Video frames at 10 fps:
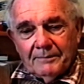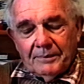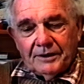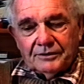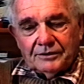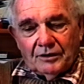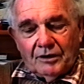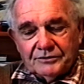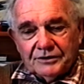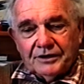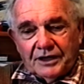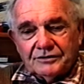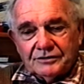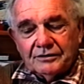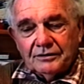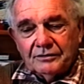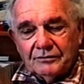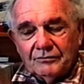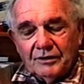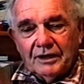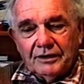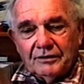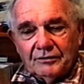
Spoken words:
But I was attached, really,